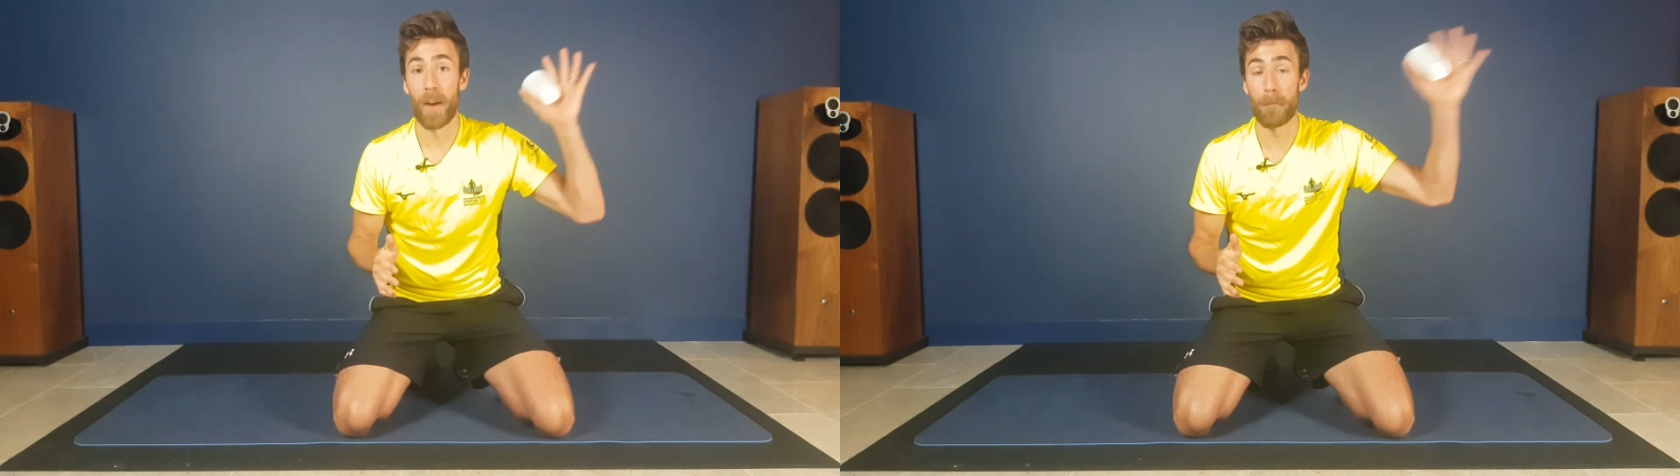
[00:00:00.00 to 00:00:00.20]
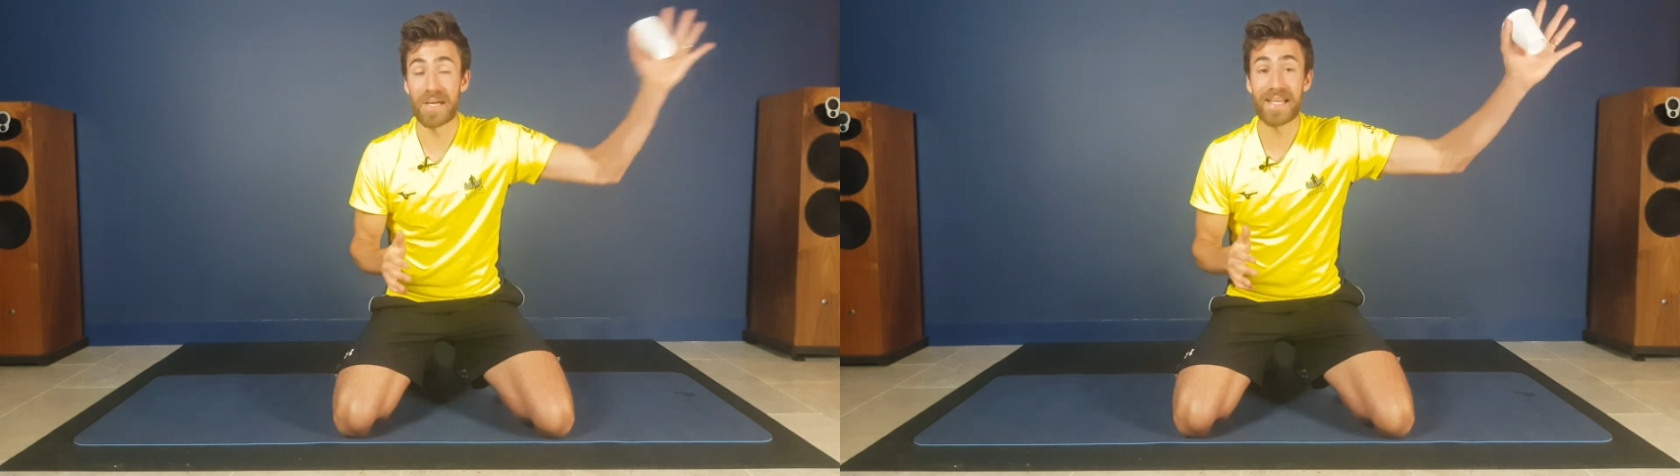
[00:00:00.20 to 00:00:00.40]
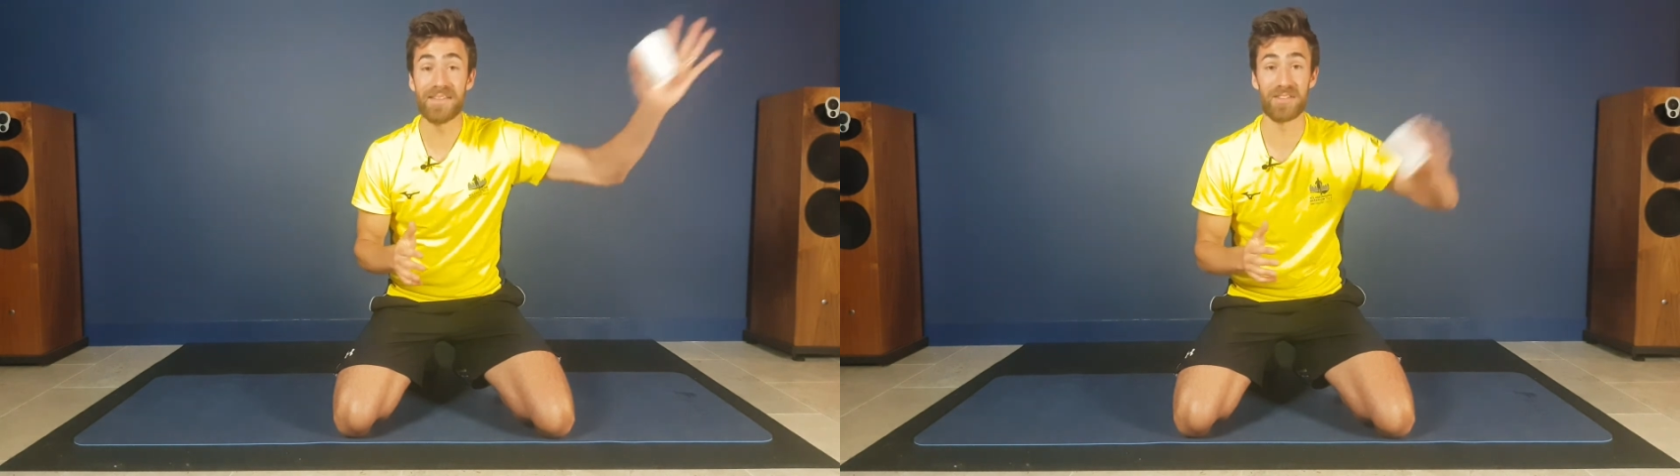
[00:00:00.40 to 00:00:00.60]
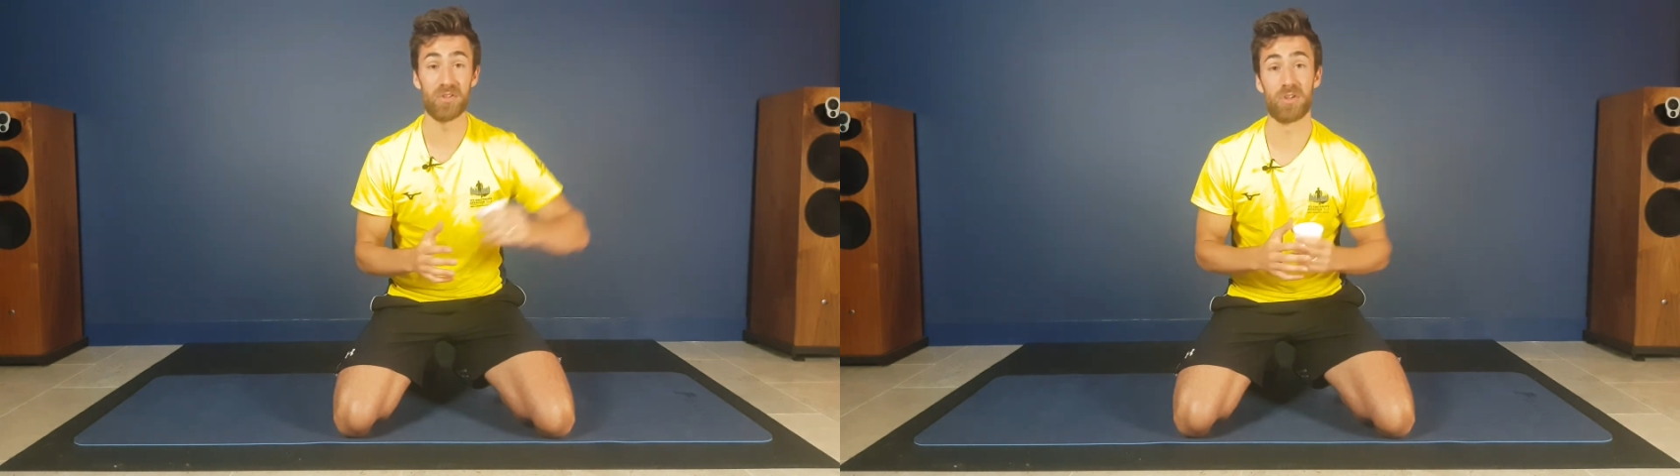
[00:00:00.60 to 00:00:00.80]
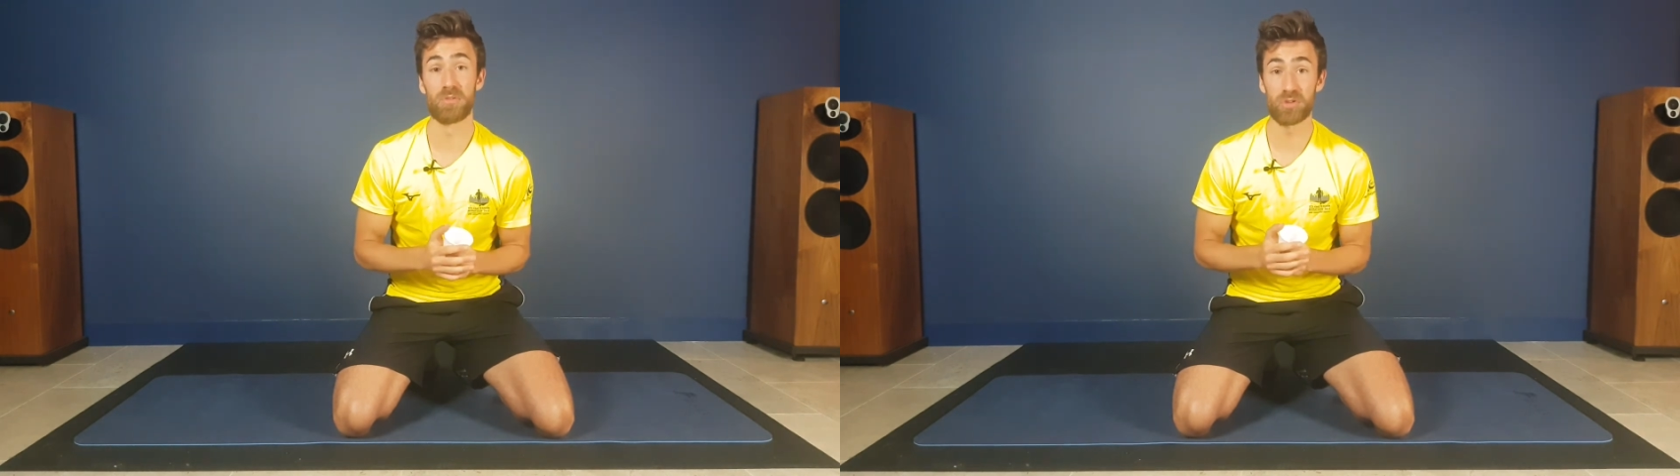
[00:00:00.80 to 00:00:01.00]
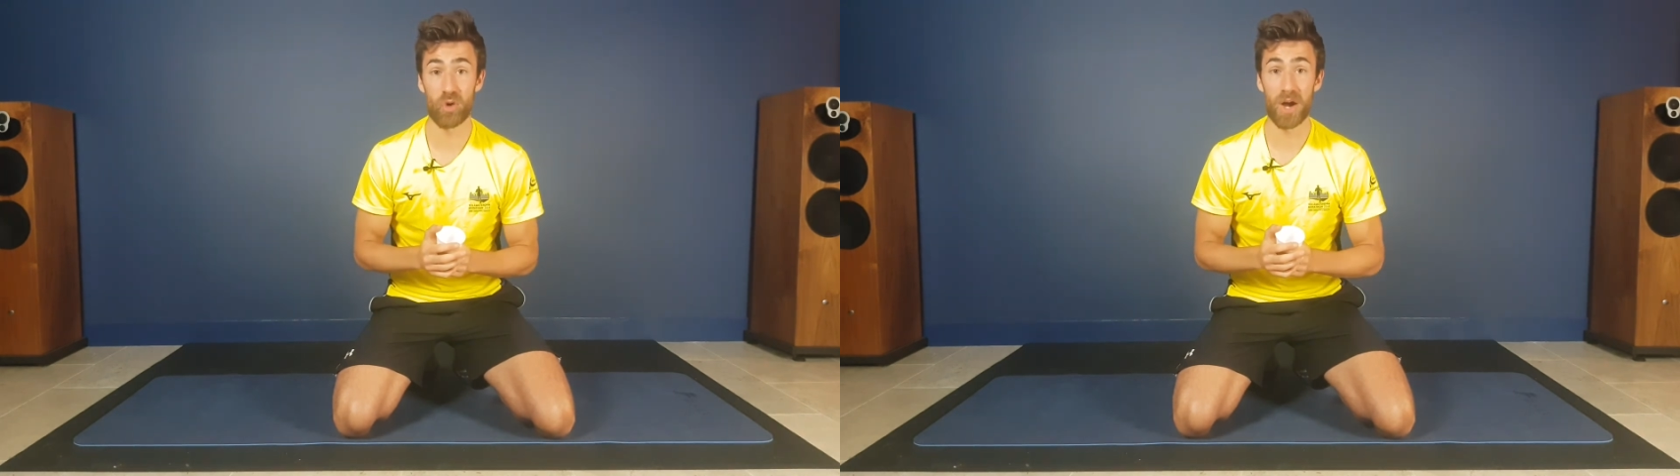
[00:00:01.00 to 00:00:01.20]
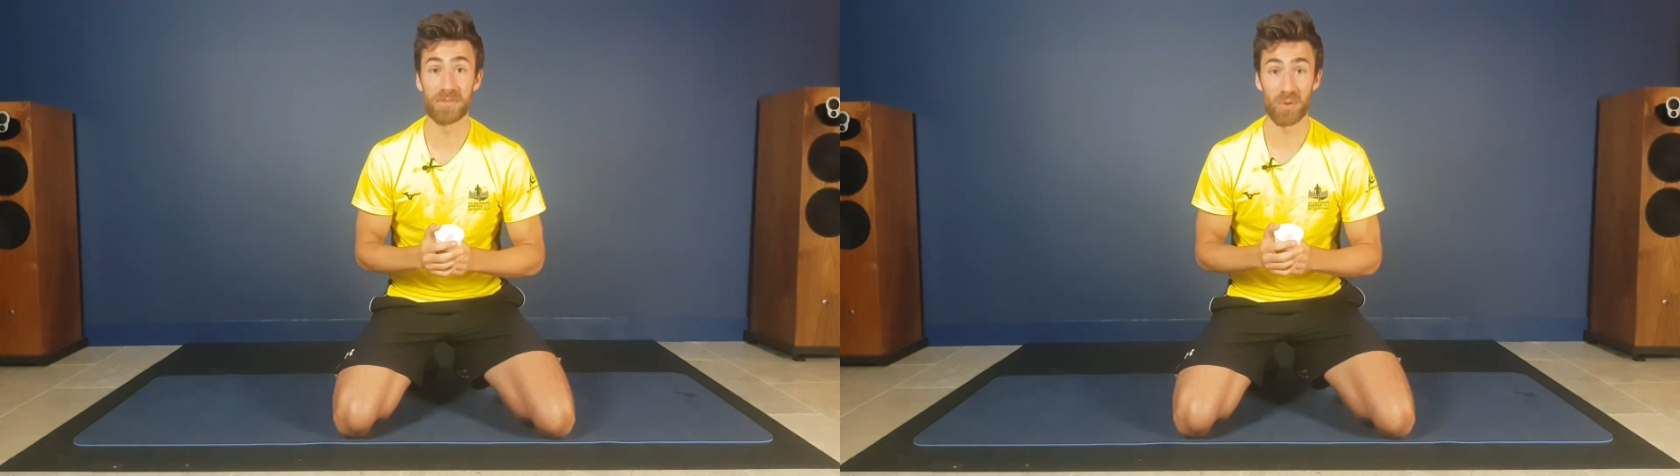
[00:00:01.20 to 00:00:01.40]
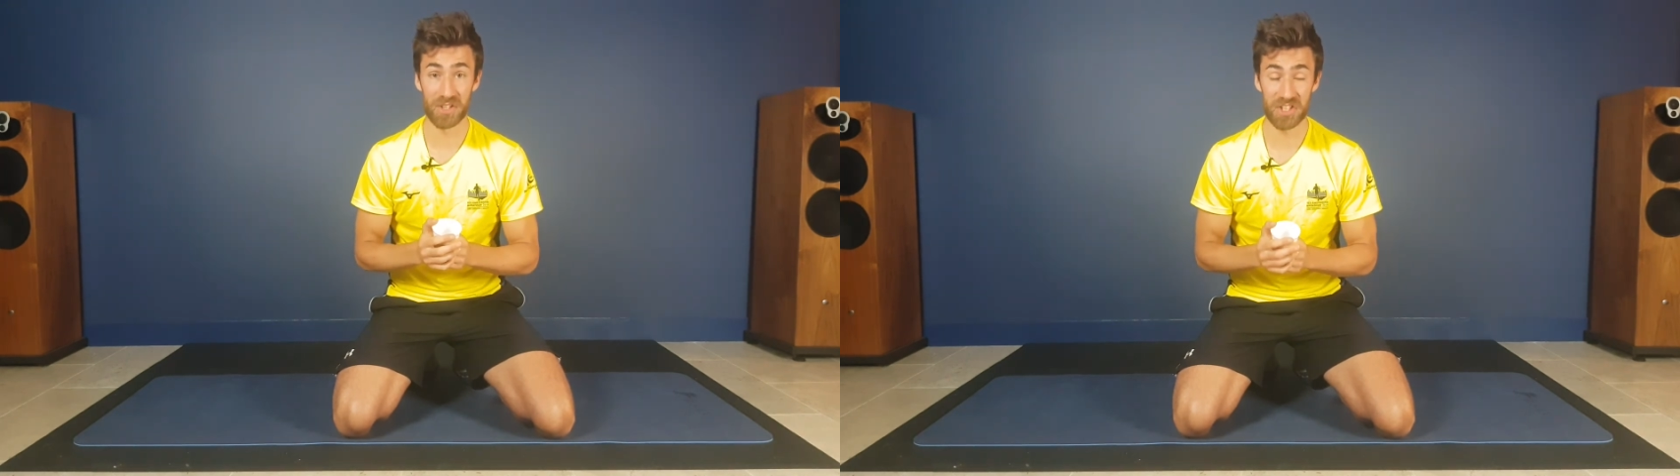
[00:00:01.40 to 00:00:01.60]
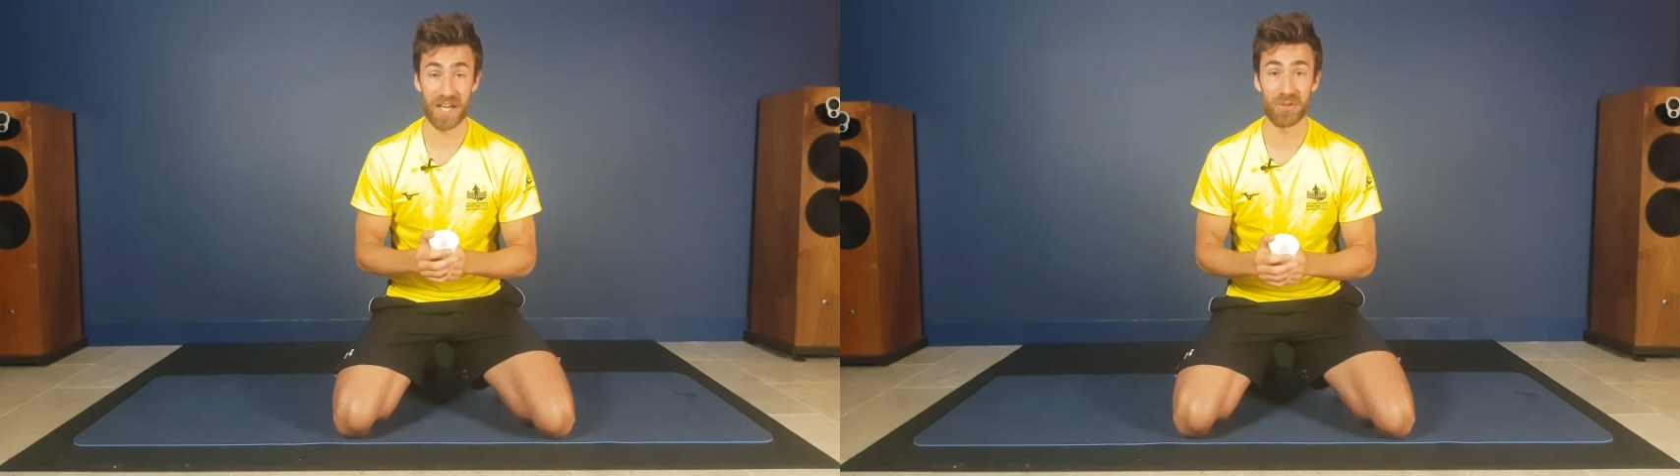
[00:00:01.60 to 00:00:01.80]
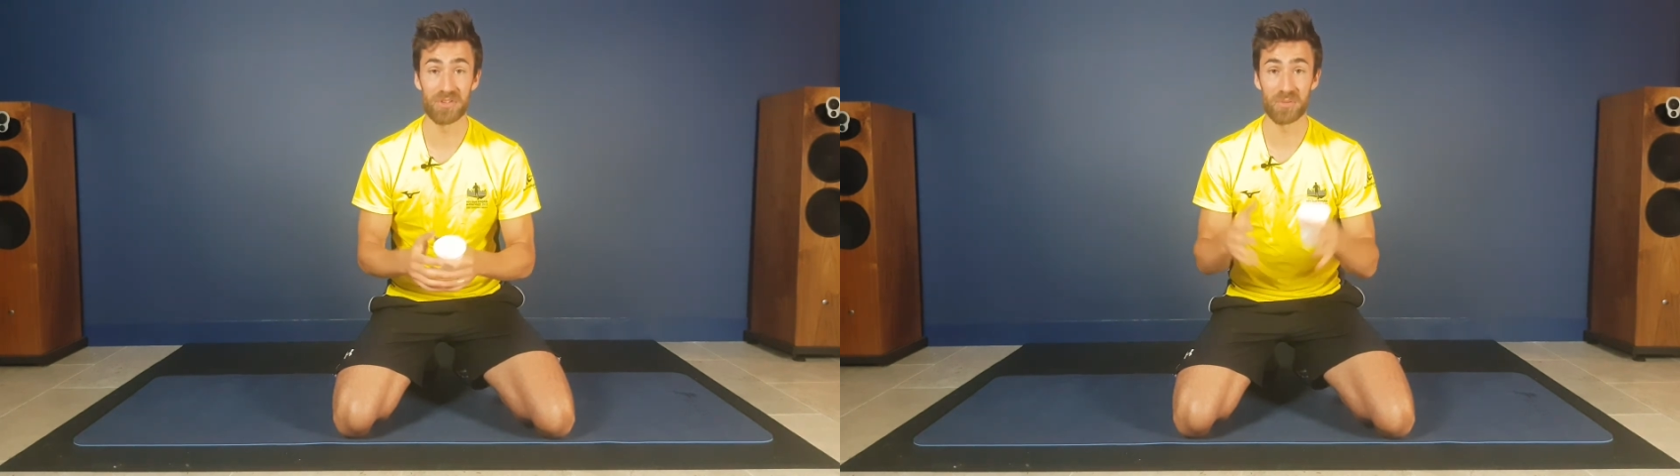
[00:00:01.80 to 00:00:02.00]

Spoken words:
Please do subscribe to our channel to